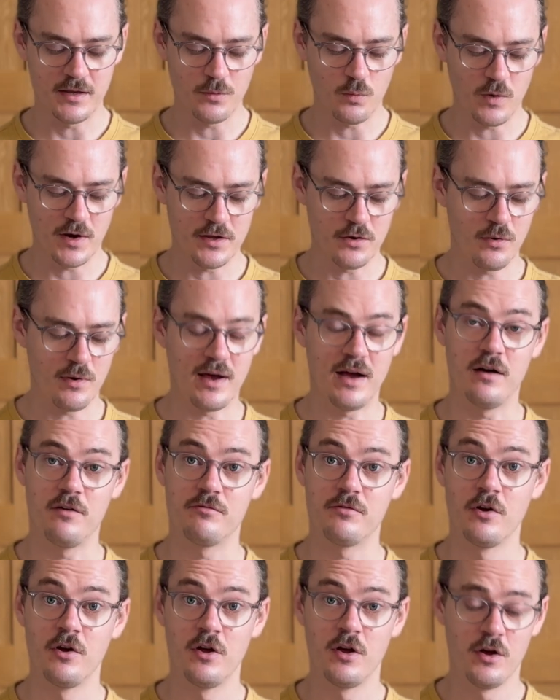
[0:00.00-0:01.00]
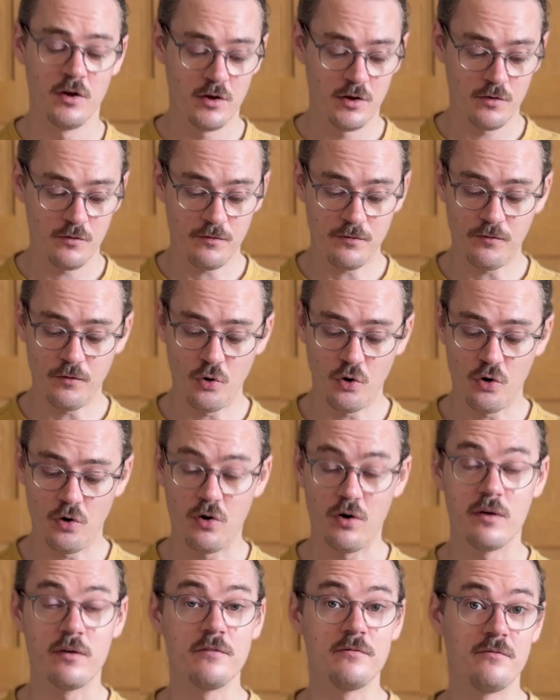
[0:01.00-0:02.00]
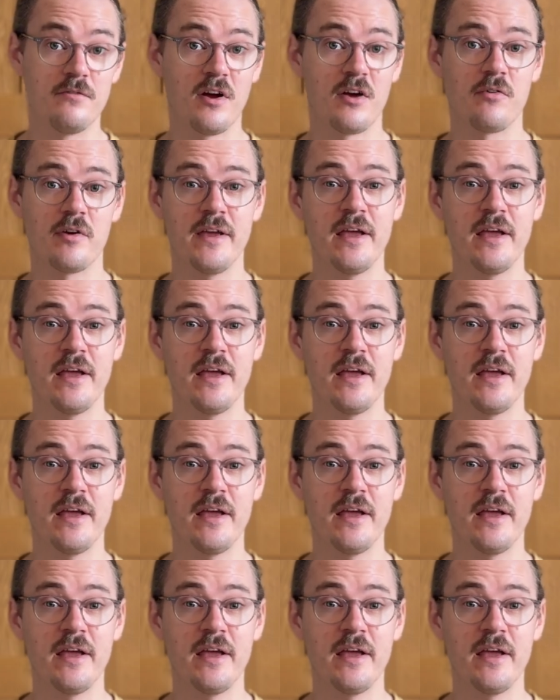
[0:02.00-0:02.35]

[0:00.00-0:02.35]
where you have 4 very